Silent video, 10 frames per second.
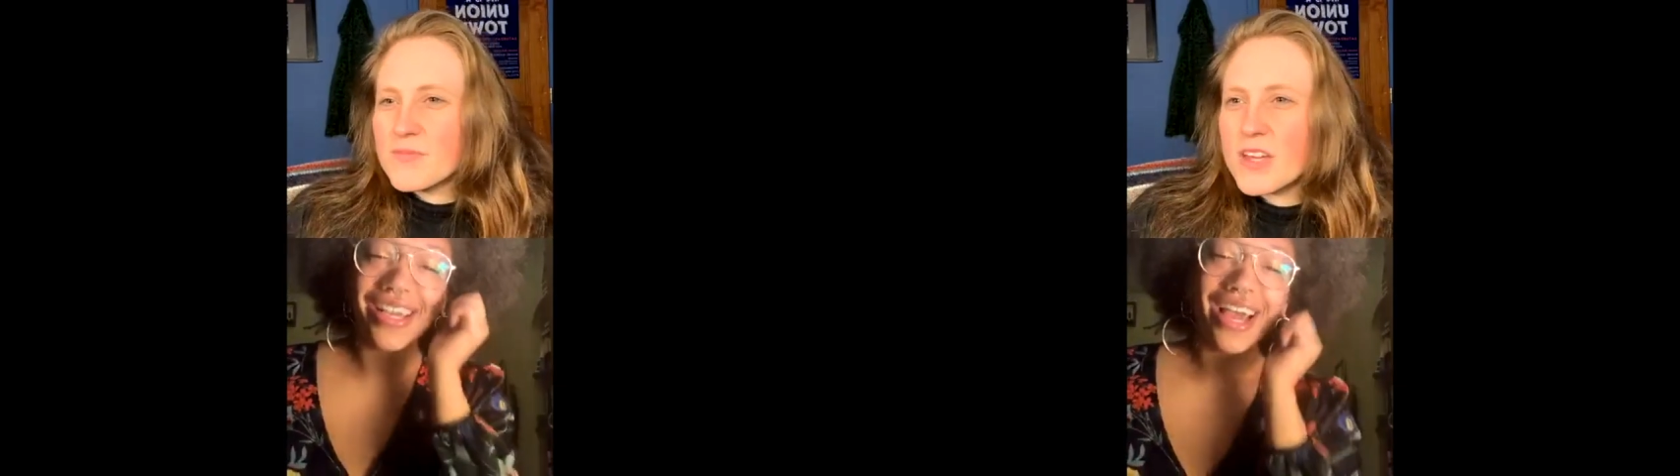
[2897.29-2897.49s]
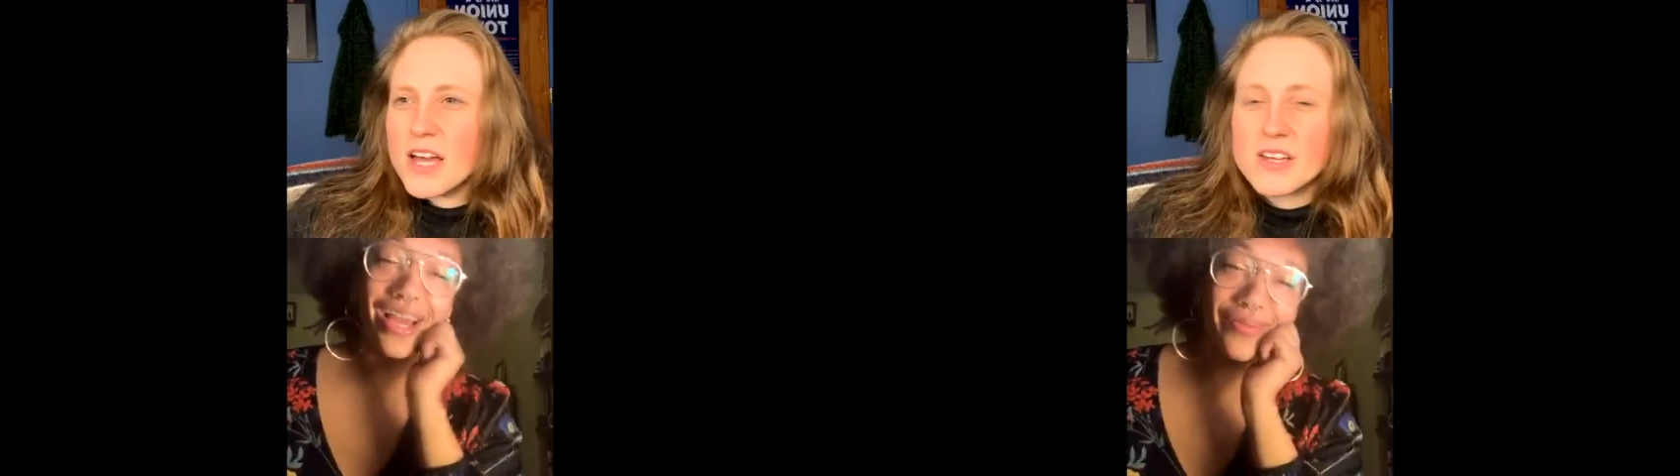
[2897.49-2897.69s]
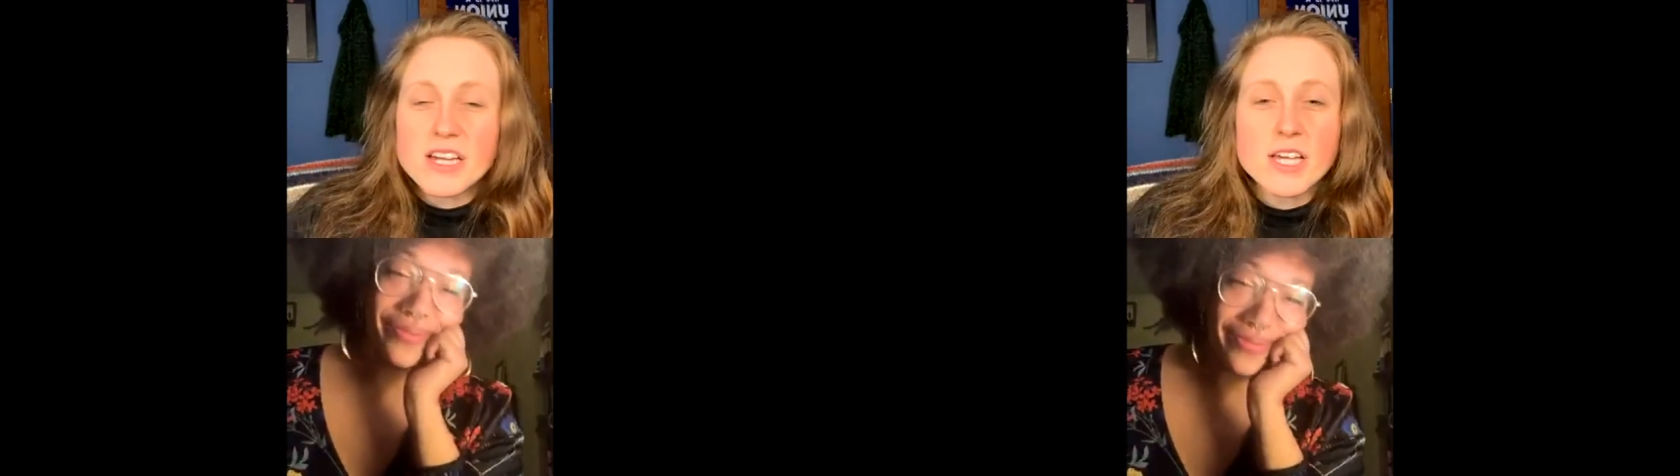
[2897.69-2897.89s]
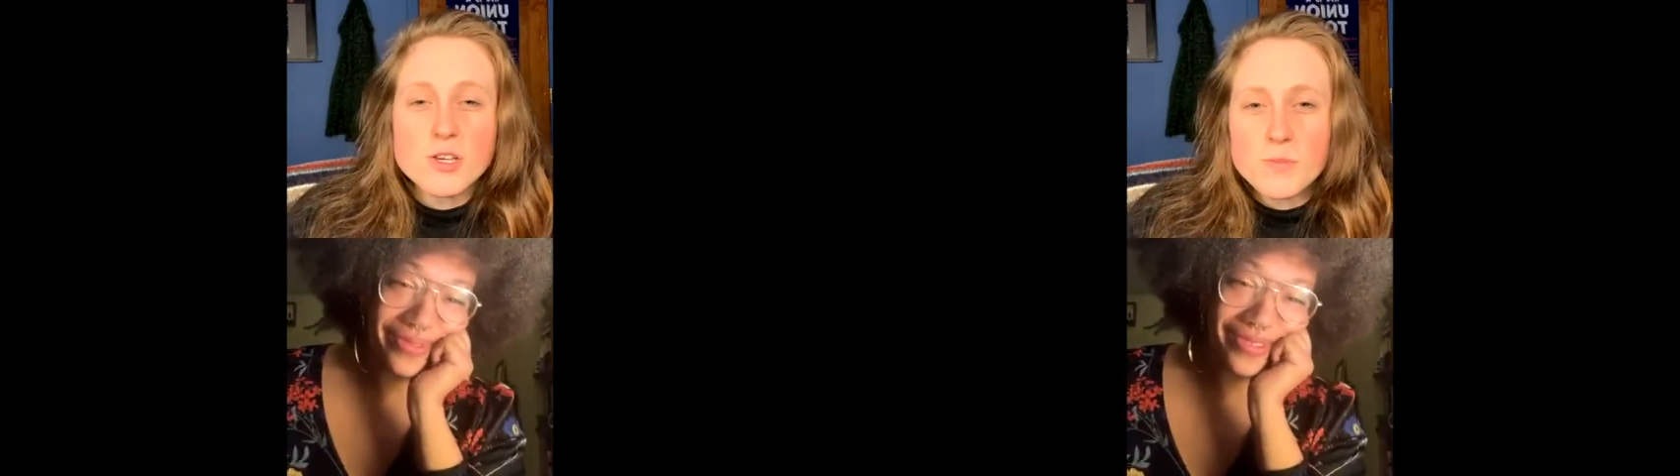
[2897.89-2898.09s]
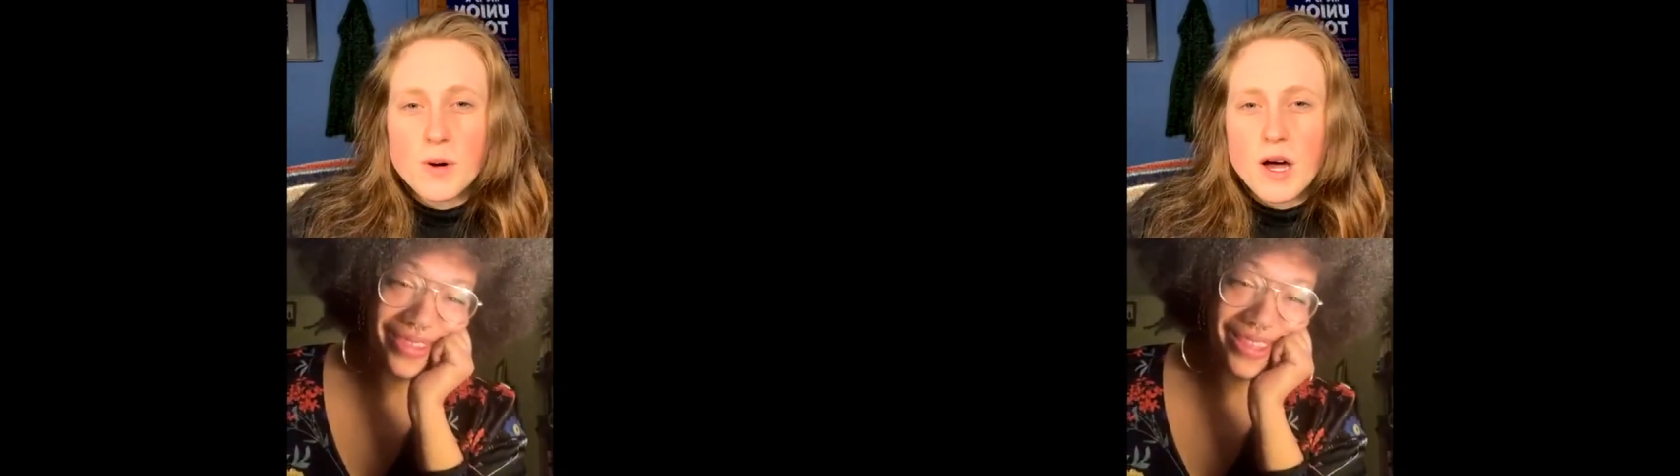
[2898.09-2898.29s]
Yeah, can
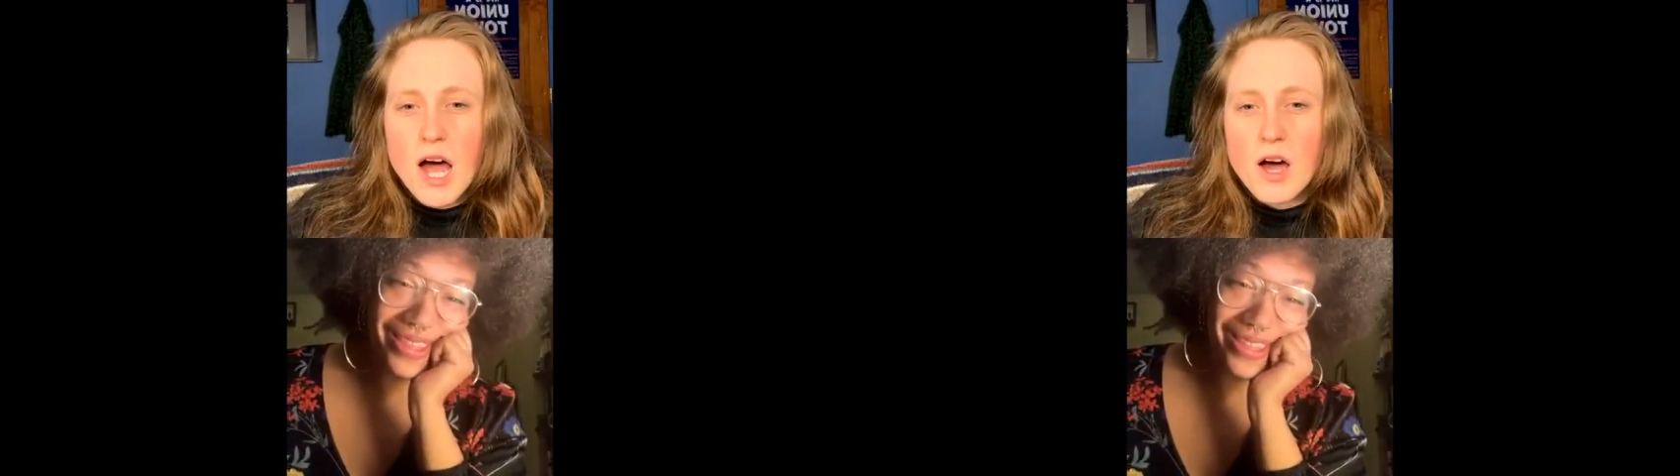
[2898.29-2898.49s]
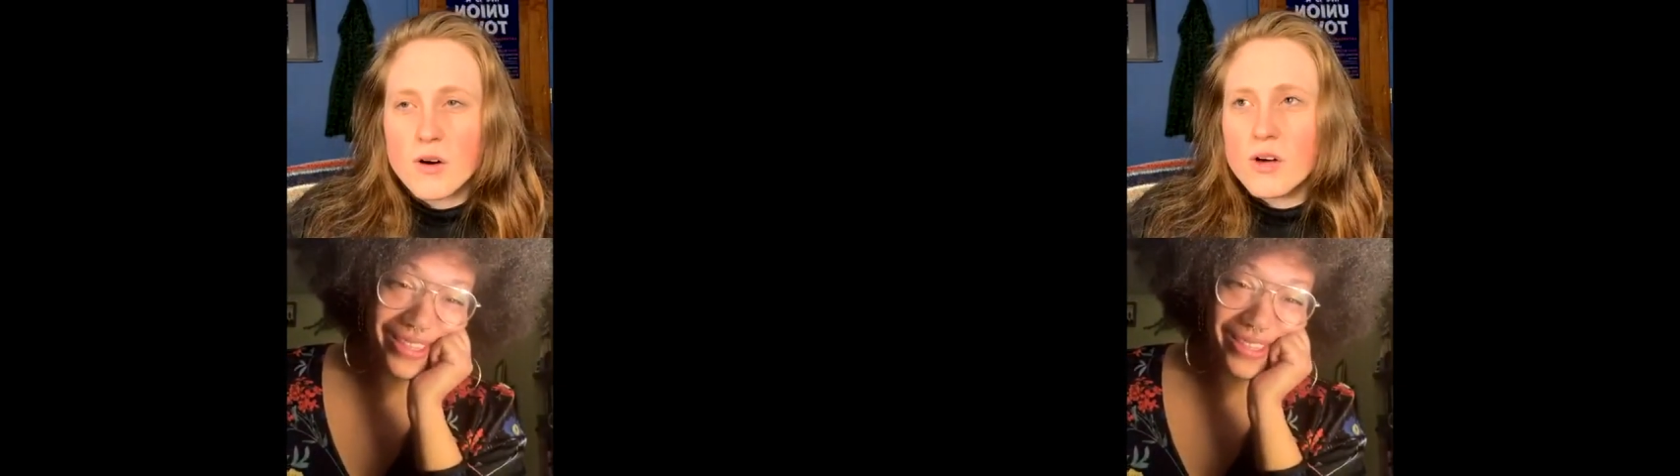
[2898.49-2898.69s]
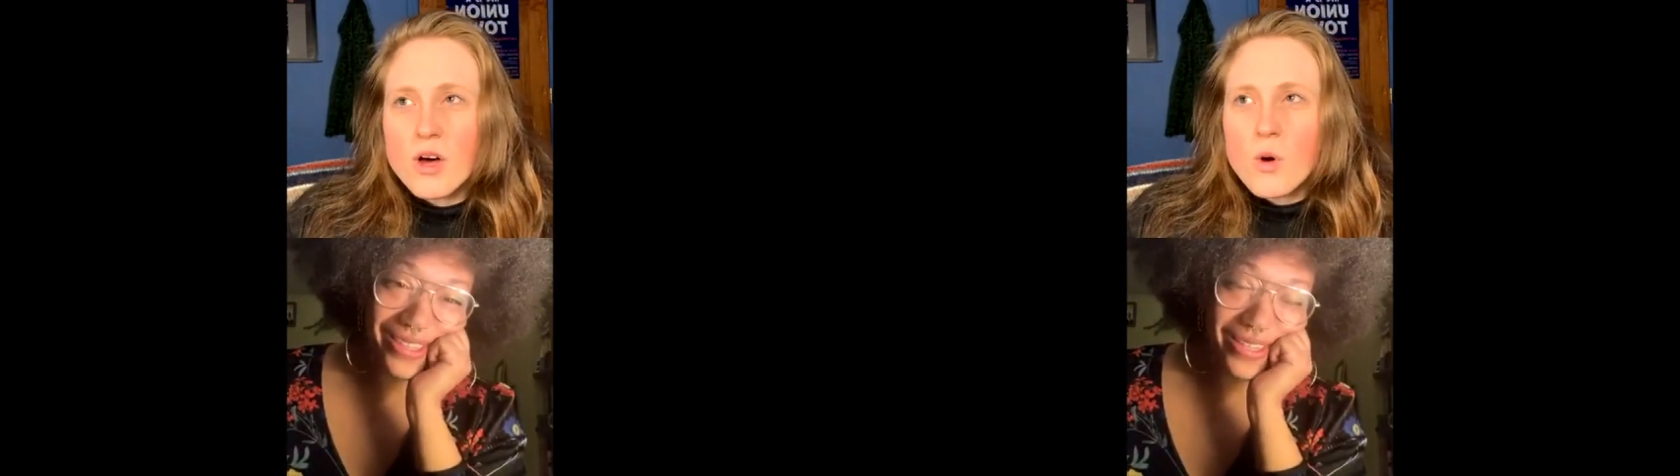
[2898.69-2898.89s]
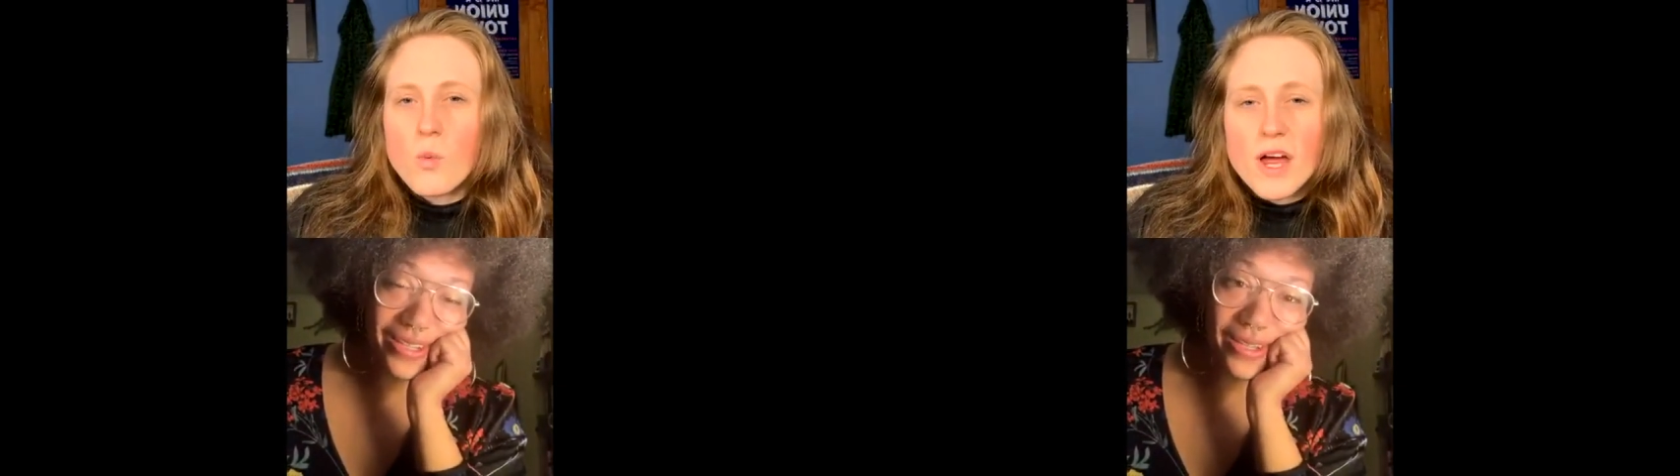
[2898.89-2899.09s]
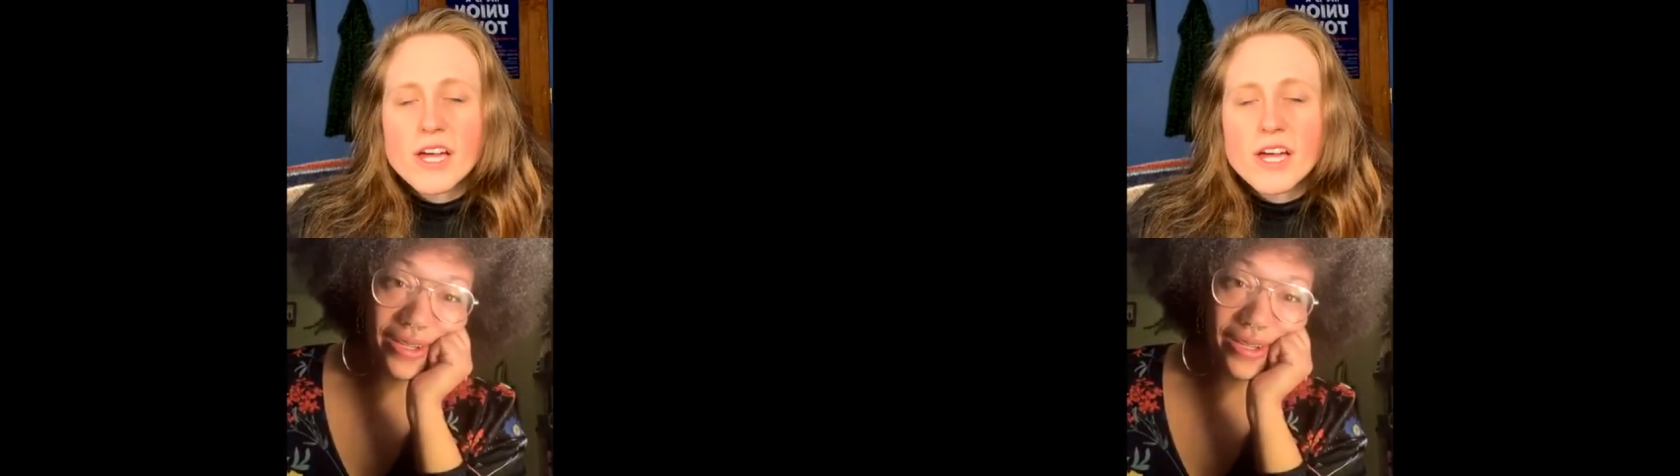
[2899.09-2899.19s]
you where